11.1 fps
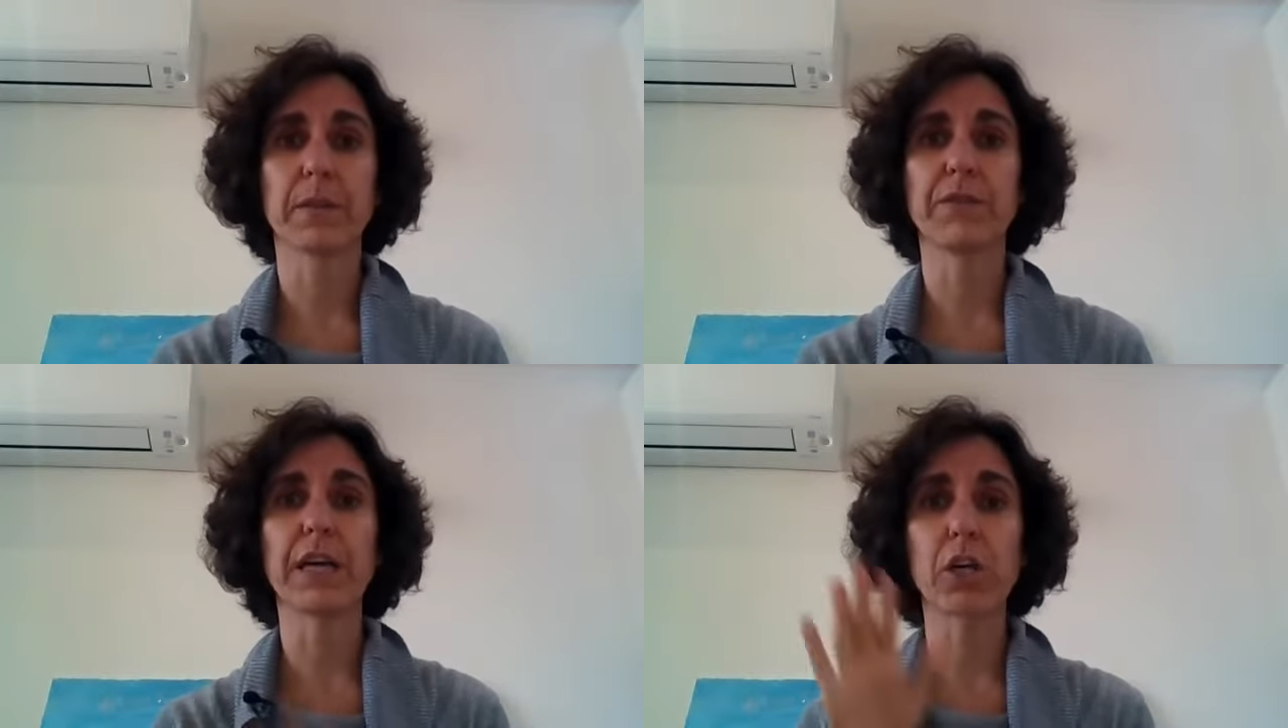
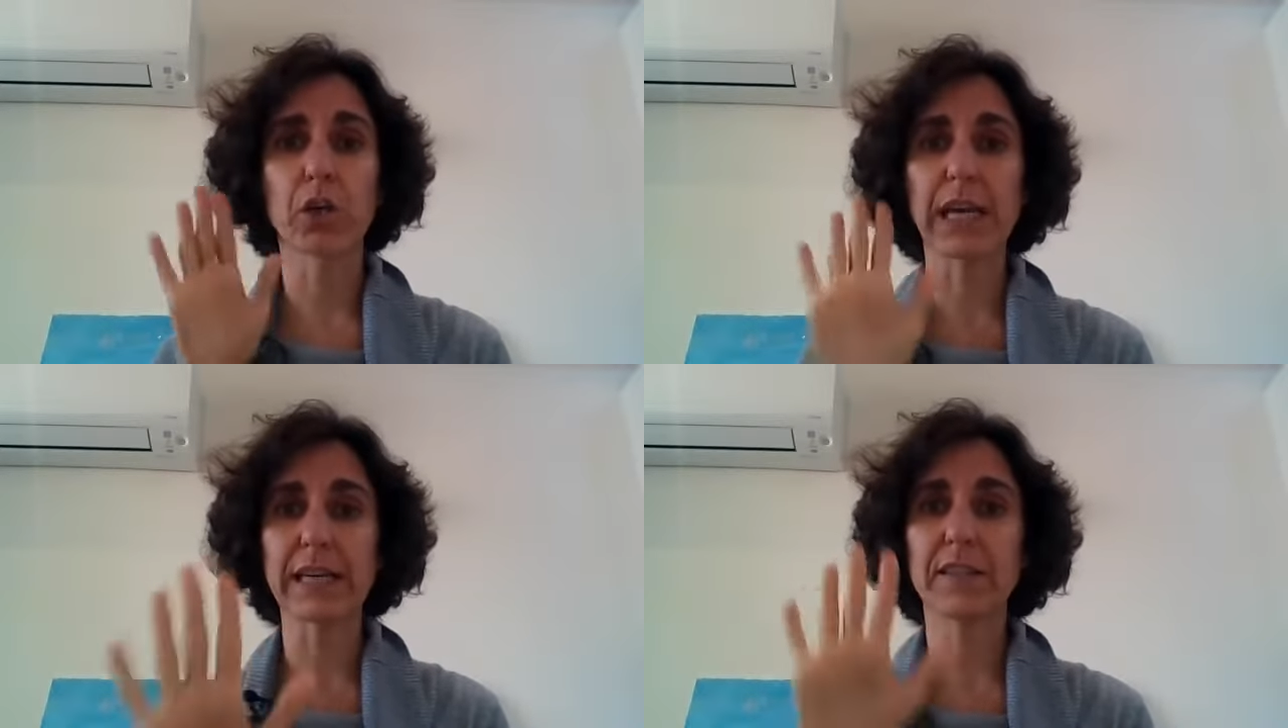If I
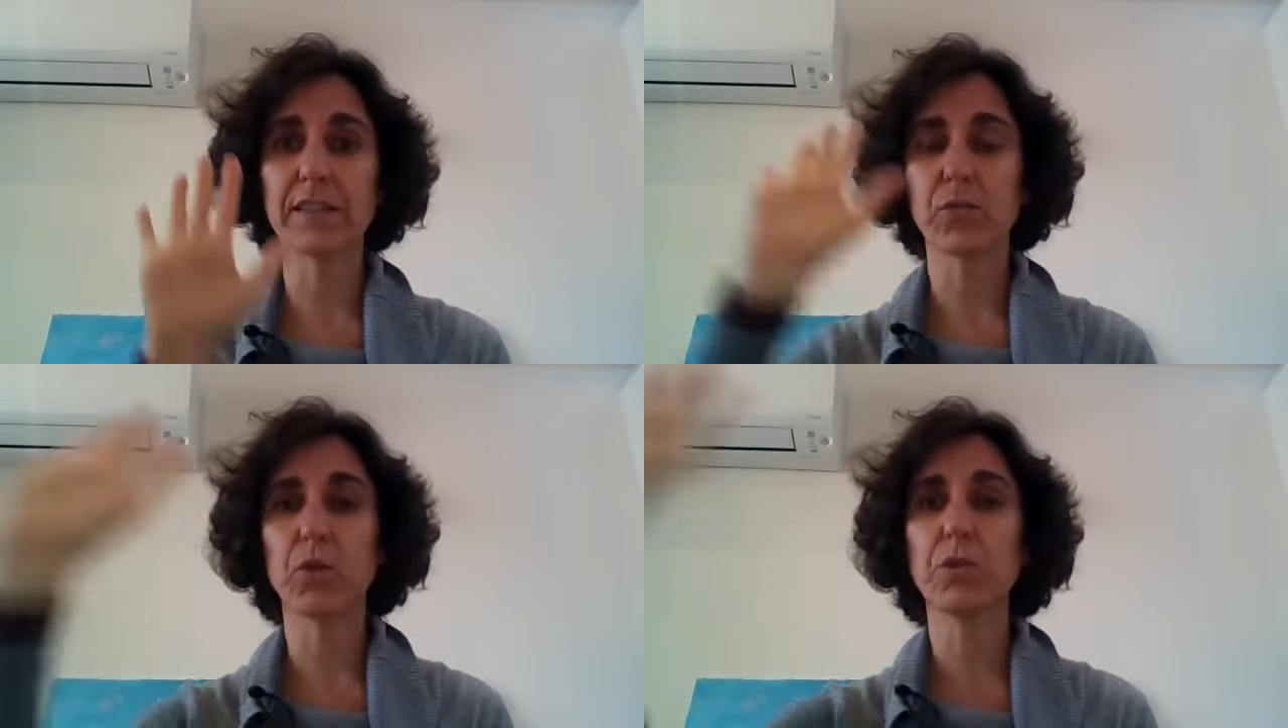connect
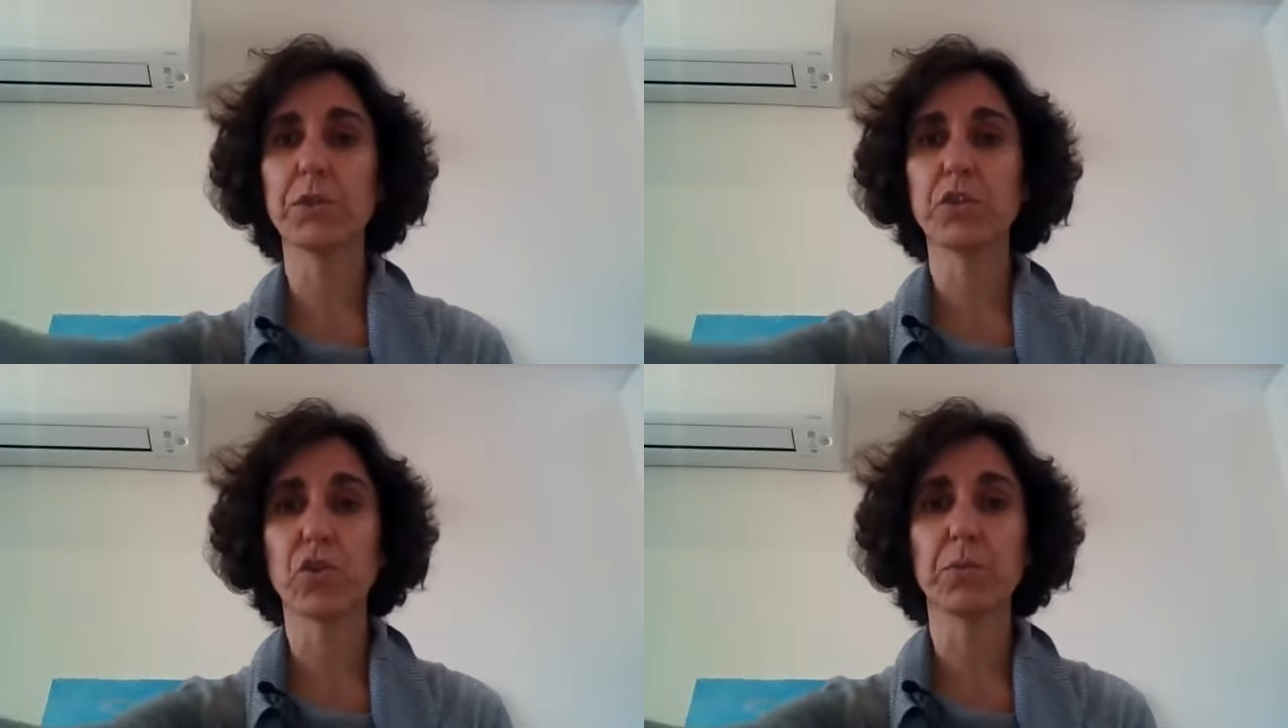it
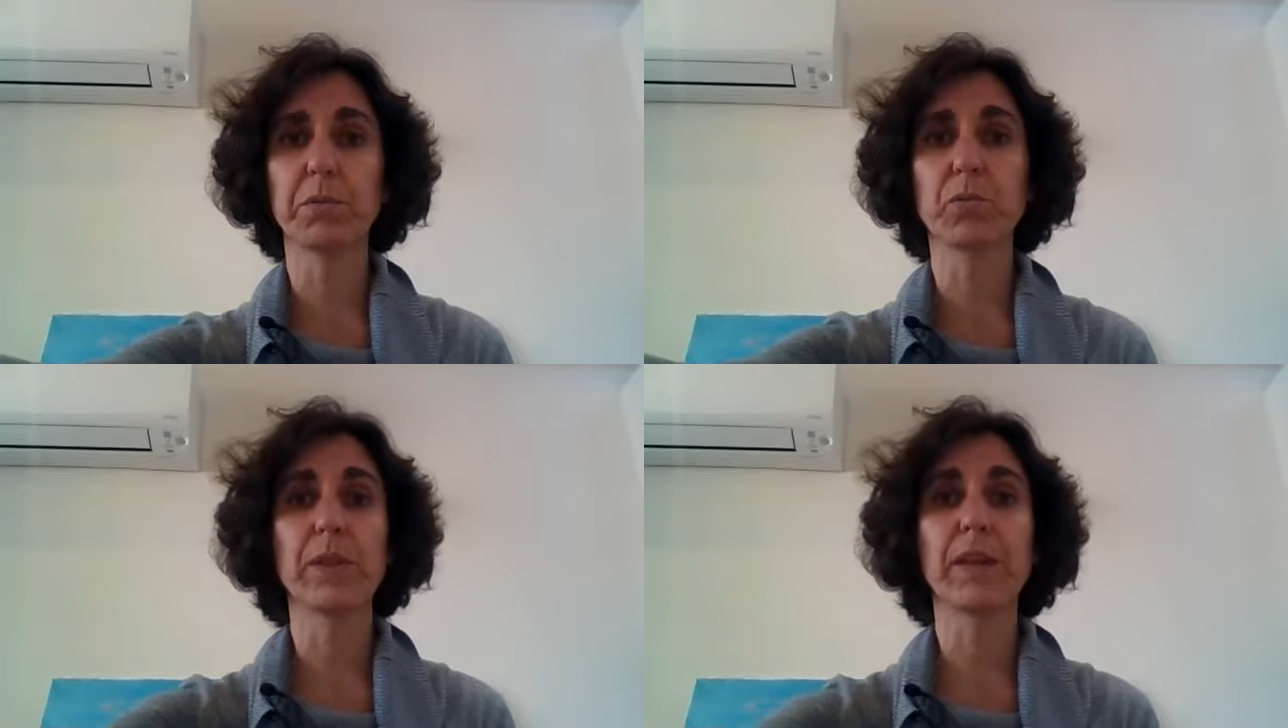human to
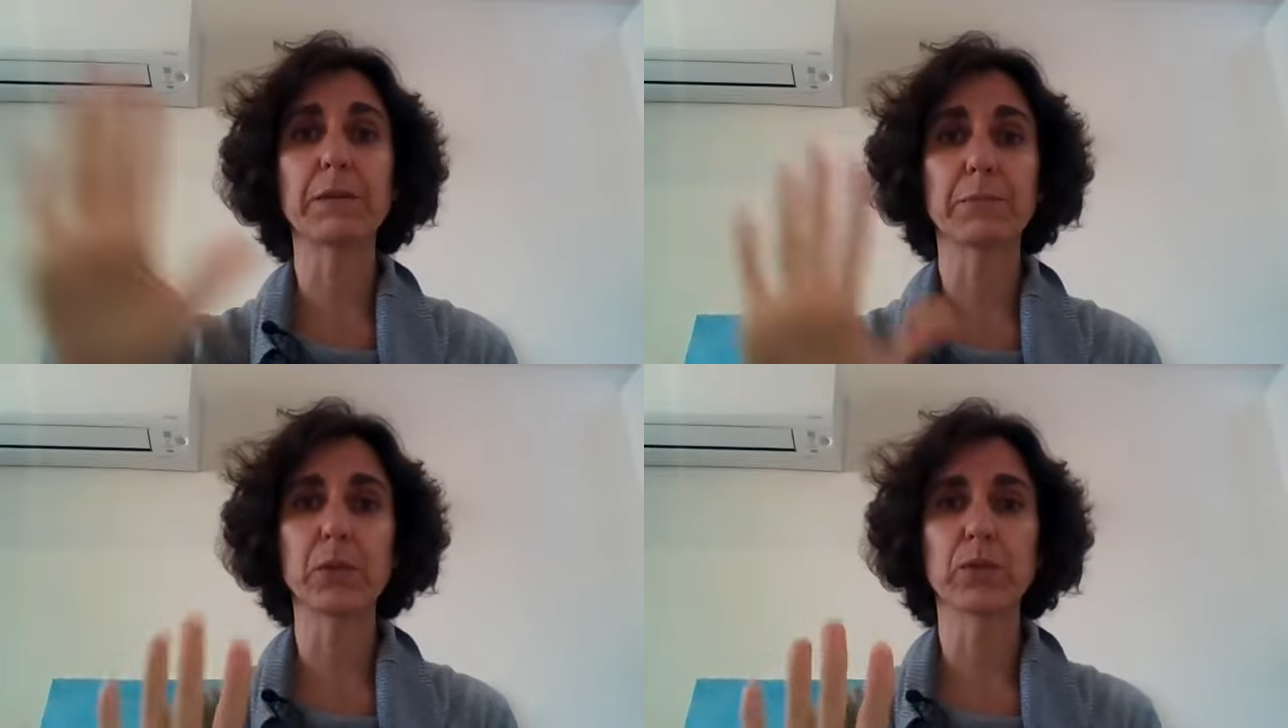human with
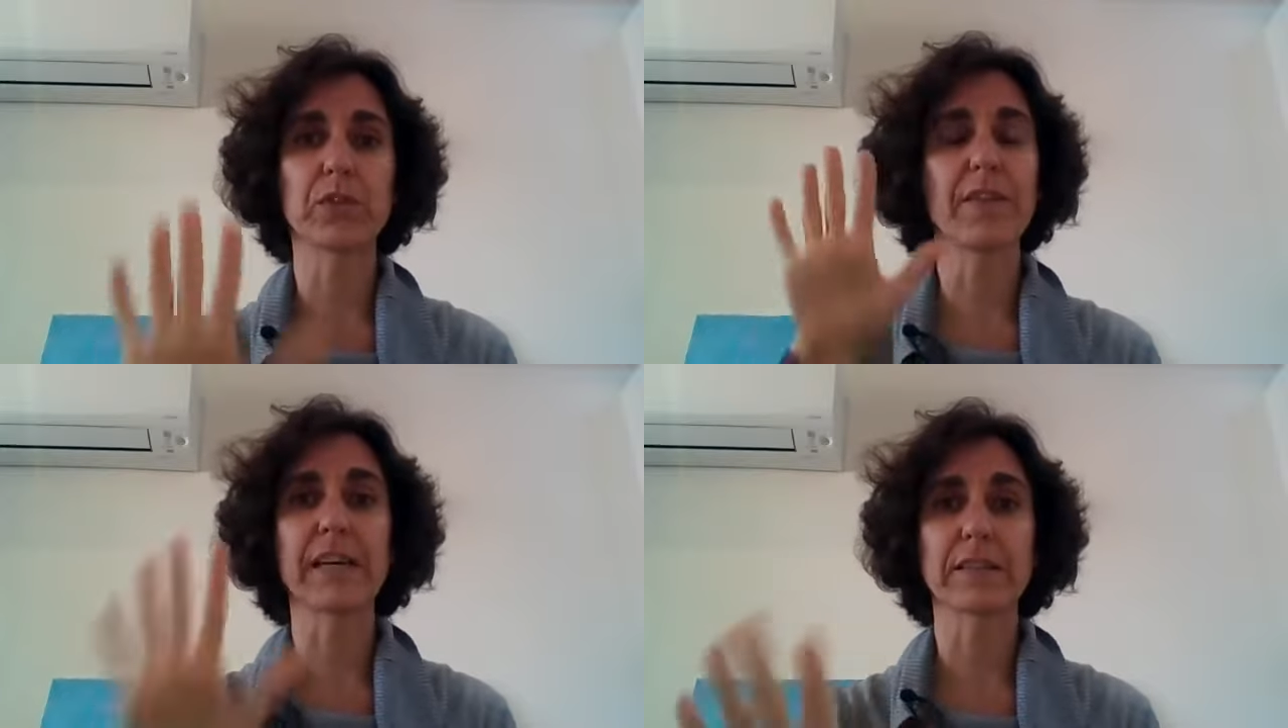that
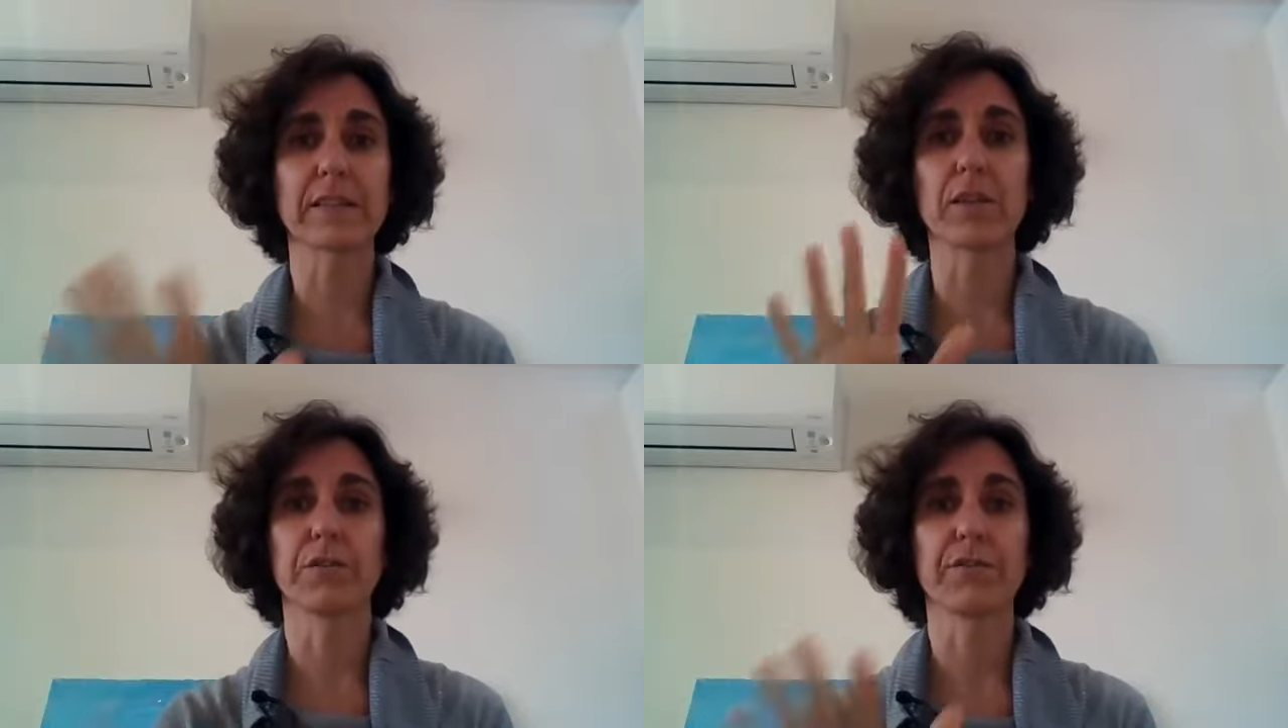person,
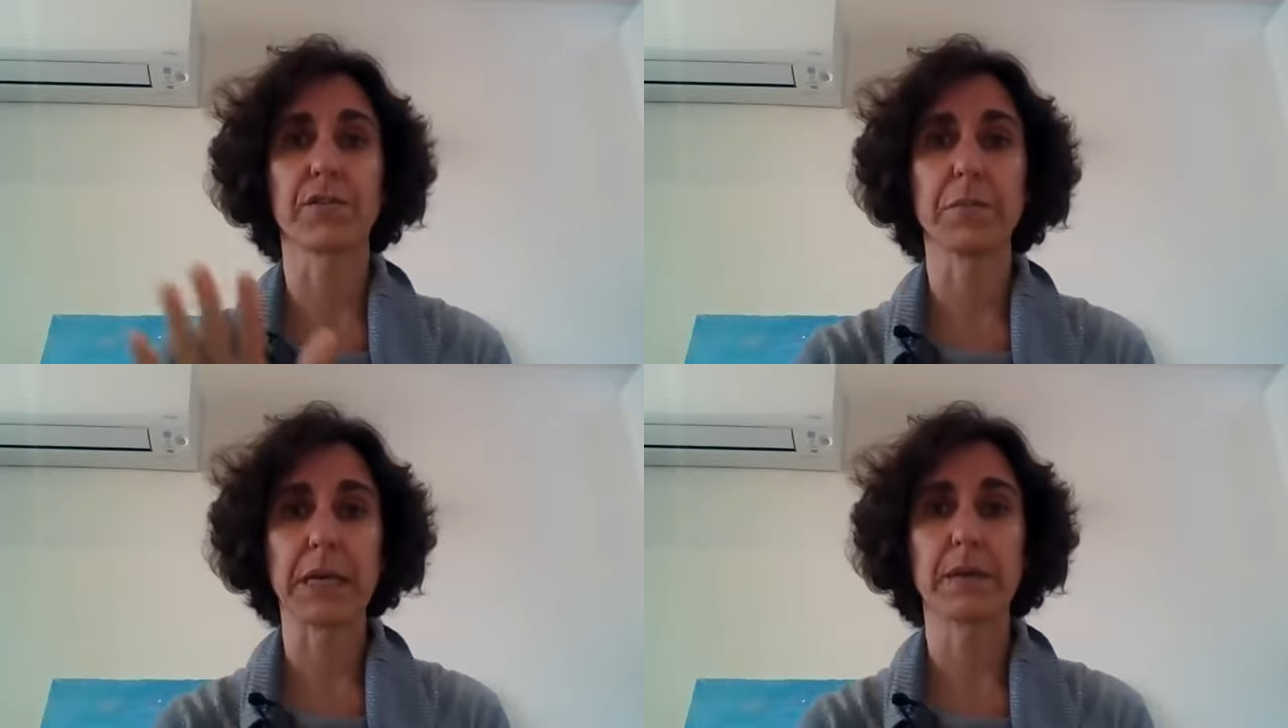that's enough
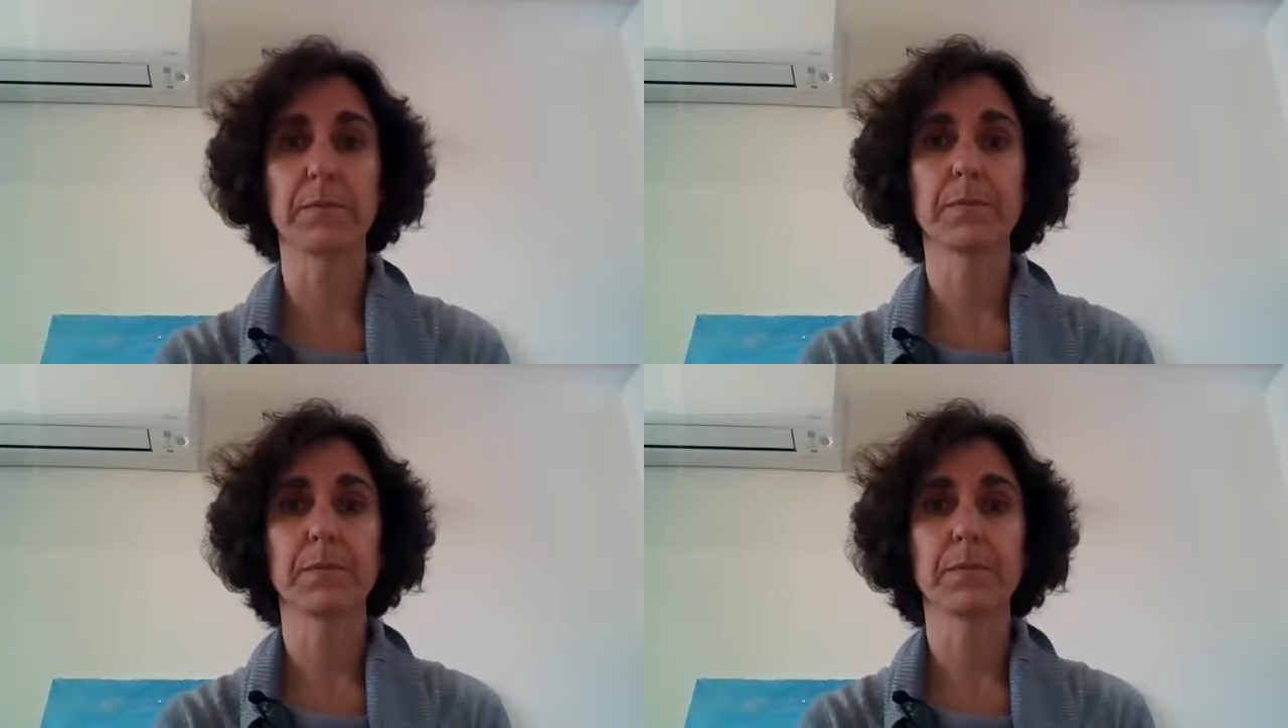for me.